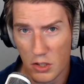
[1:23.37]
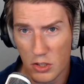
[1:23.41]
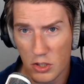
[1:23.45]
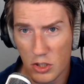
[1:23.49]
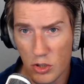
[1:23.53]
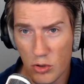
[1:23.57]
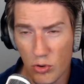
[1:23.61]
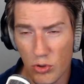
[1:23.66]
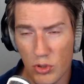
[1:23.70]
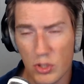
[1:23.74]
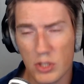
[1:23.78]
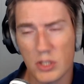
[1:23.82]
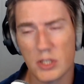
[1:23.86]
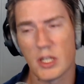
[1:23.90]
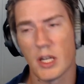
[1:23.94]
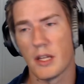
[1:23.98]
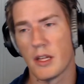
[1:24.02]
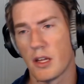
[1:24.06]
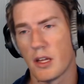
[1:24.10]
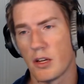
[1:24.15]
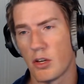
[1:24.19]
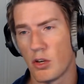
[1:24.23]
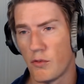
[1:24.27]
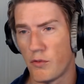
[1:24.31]
used
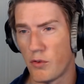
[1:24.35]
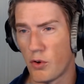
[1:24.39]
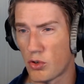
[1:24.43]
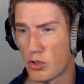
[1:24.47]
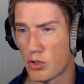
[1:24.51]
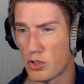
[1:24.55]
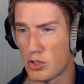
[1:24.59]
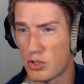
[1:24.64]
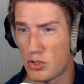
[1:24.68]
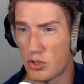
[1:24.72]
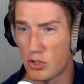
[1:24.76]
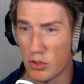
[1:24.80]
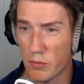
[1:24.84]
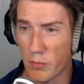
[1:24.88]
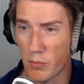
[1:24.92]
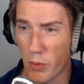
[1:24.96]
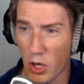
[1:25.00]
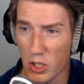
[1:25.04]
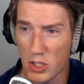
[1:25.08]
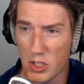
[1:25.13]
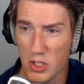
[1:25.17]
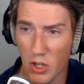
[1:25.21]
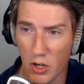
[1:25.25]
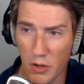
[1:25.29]
and then you focus too
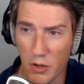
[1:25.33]
much